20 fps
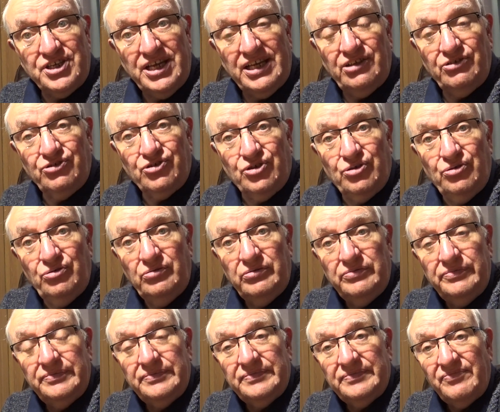tells you
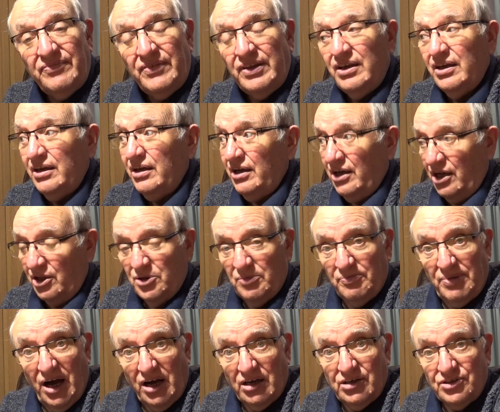on the
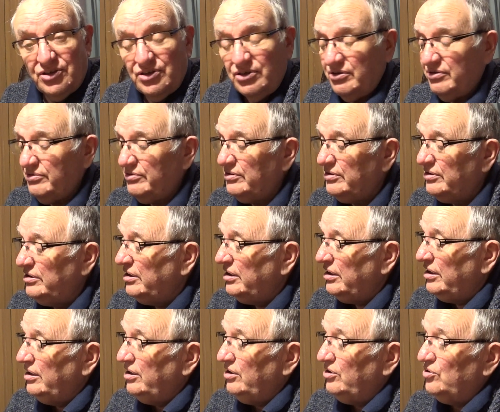box,
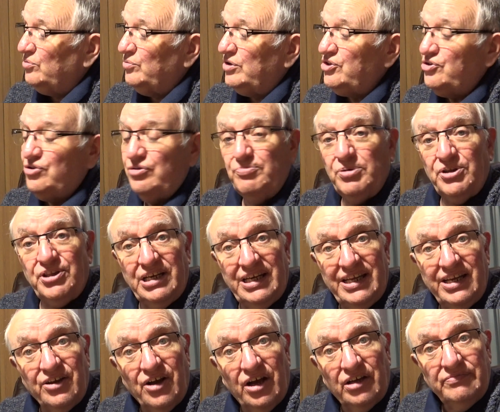that once you put the
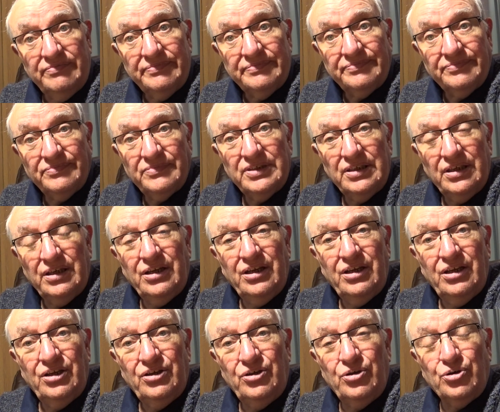lid on,
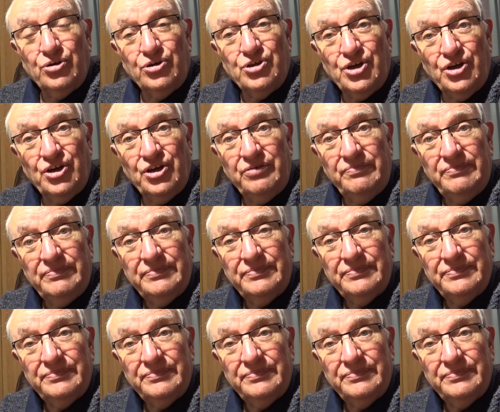you can turn